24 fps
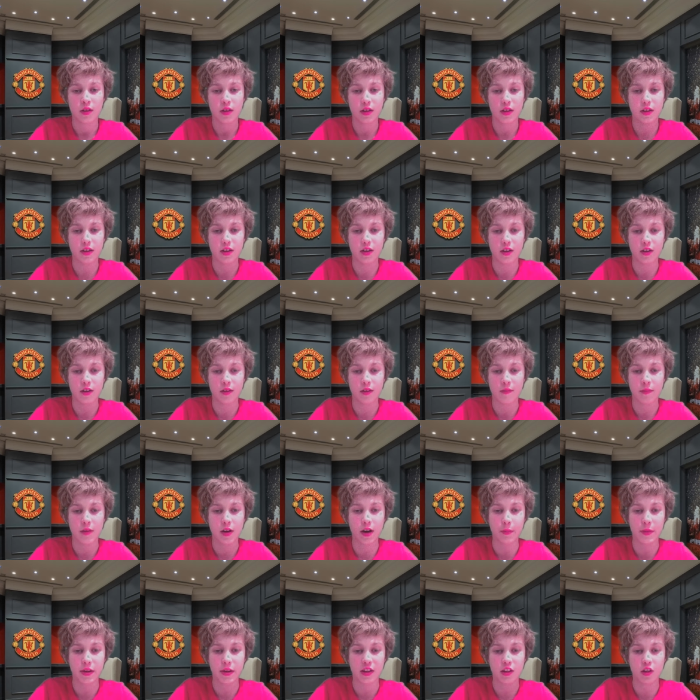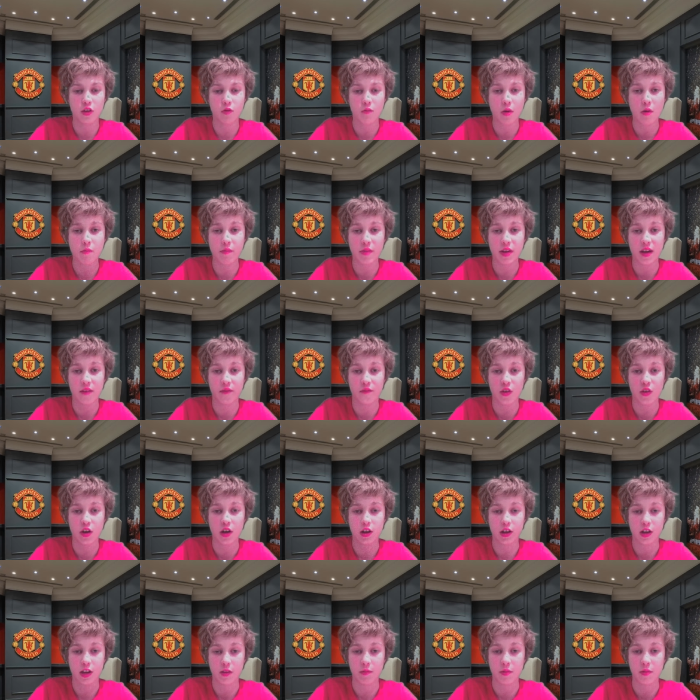Um, I mean, look, when we had
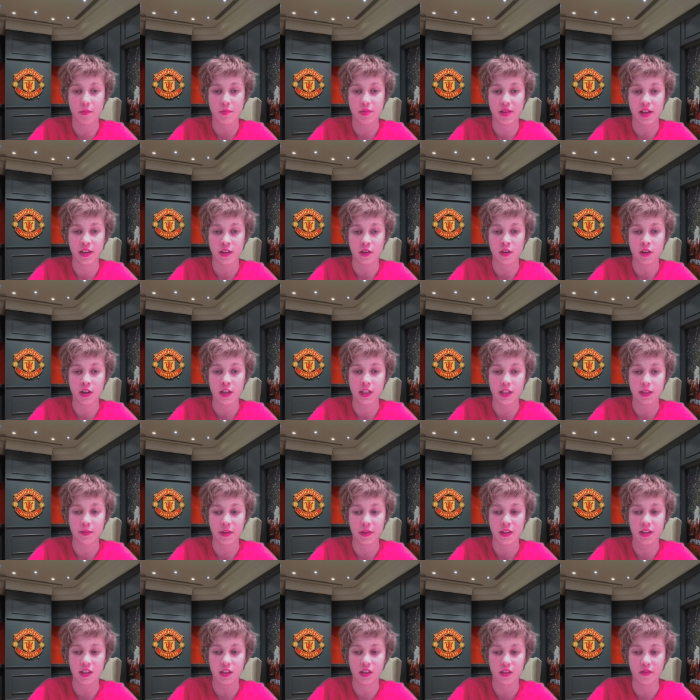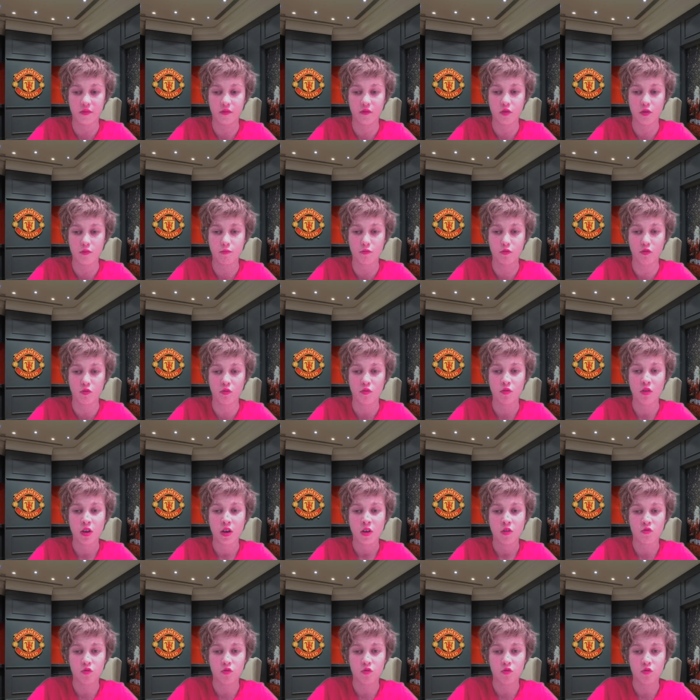Fergie, we played 90 minutes of football.